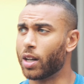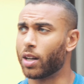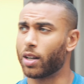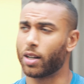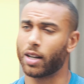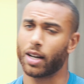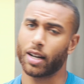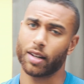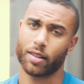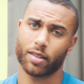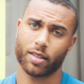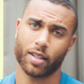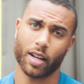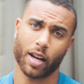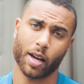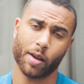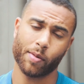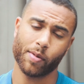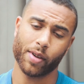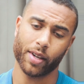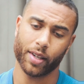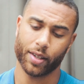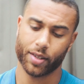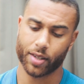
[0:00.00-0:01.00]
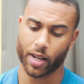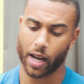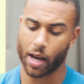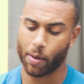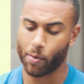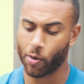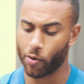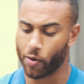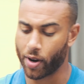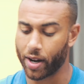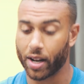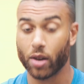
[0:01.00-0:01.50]
Last time, get your
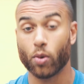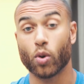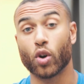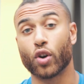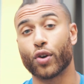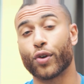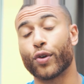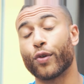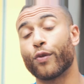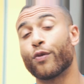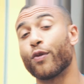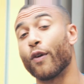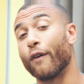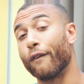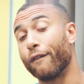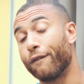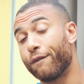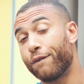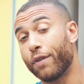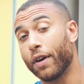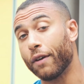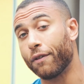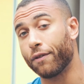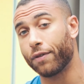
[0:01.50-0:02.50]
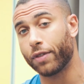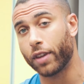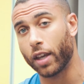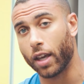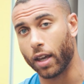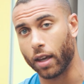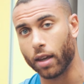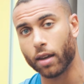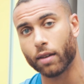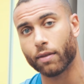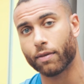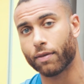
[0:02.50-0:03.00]
timer ready. We're gonna go for
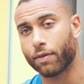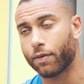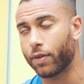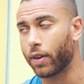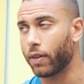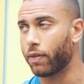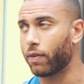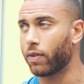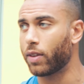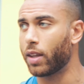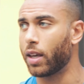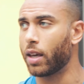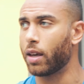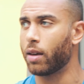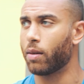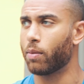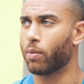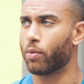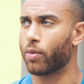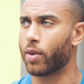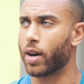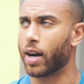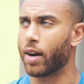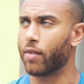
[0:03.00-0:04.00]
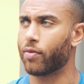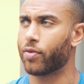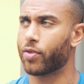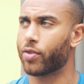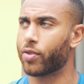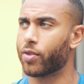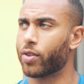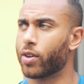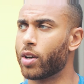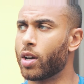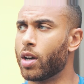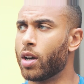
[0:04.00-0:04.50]
50, 50
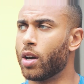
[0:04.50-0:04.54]
breaths.